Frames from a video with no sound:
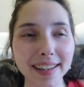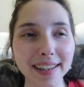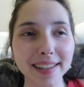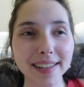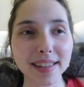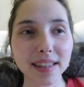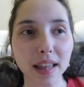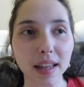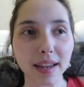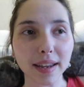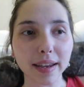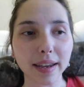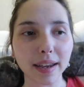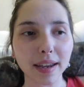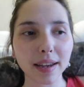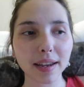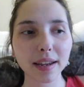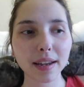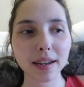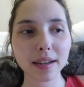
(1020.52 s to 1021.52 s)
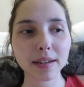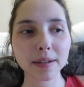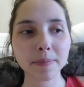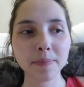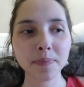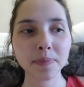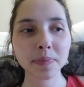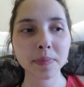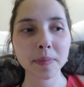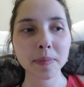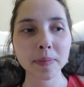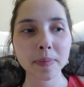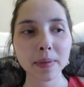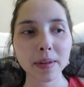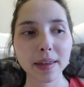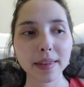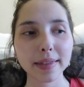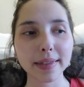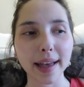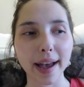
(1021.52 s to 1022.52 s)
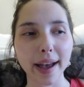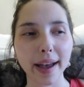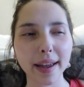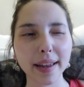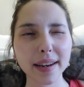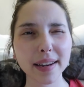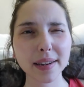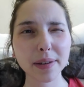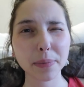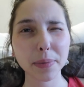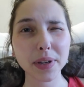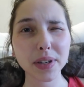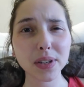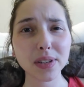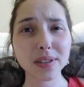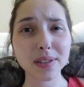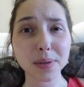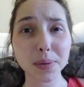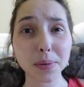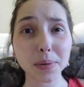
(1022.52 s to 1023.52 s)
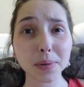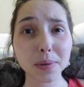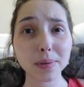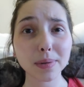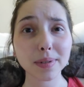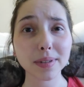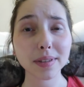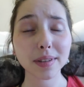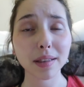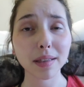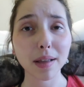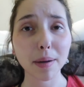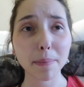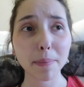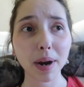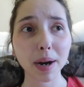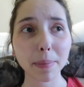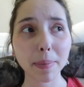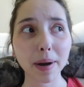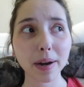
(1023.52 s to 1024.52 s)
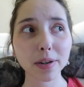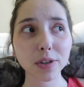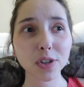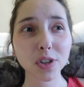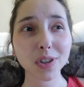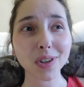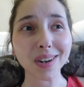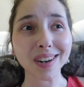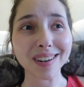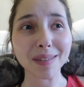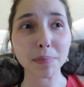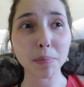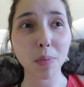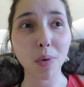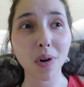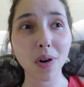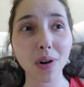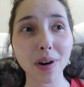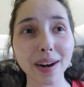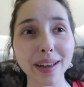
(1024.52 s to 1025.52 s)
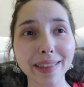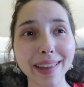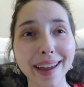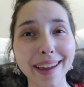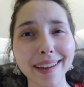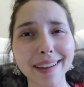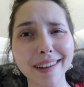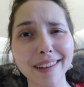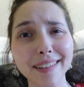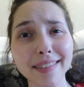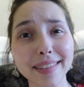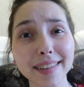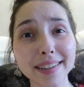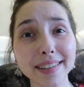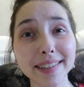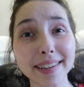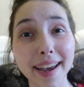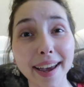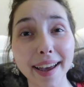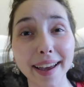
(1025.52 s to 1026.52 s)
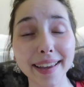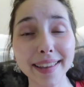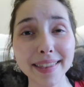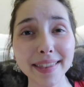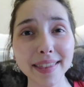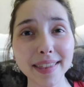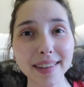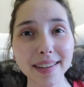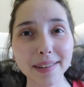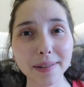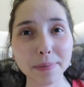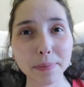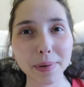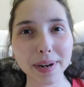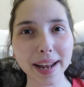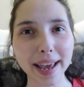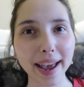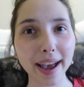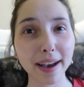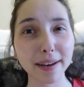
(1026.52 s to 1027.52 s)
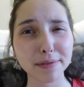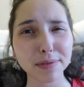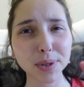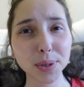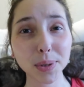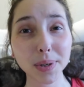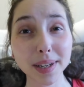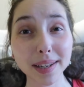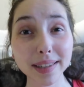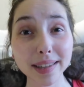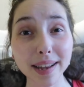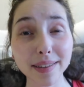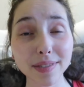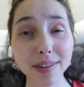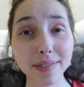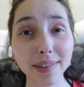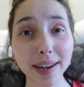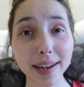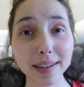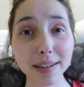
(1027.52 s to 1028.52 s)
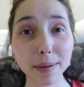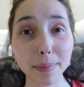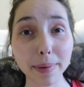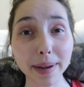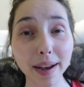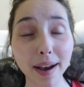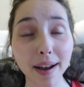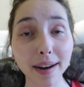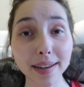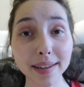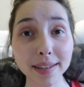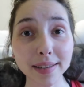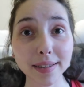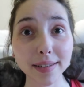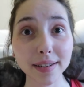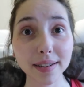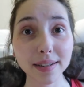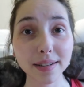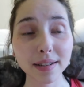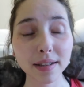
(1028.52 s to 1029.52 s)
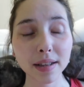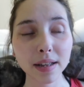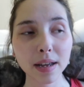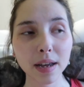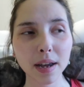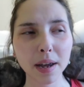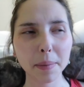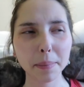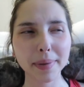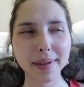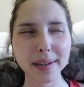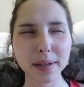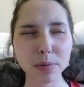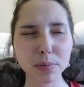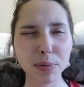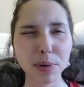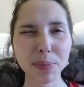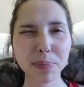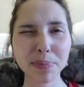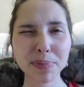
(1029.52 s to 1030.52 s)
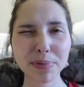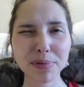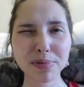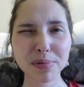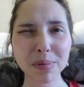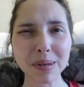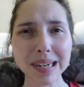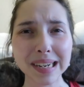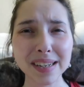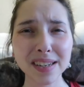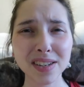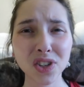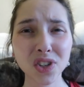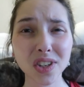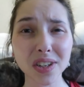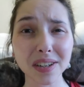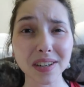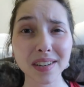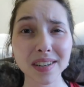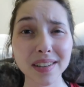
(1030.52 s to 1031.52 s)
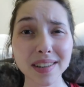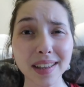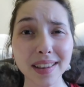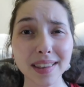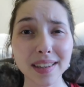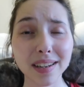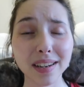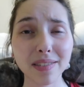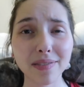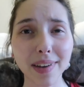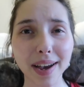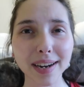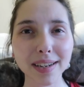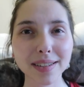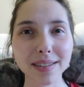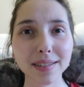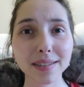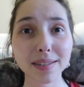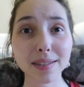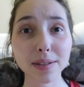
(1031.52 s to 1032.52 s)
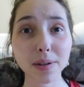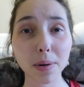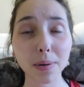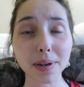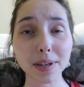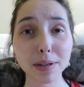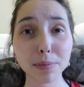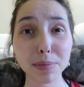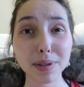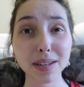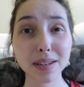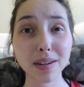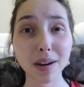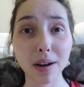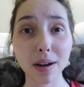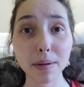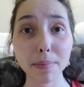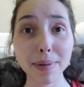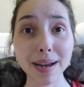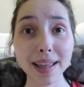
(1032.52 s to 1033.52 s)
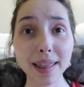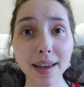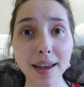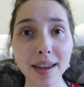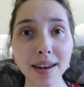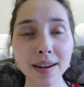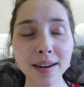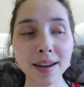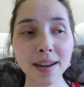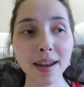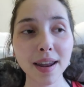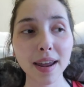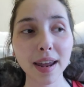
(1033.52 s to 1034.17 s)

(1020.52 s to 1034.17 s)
he's thinking that we could do the lumbar puncture more like on the tenth, when I have two days left of antibiotics still, because we're pretty sure that the infection is going to be gone by then.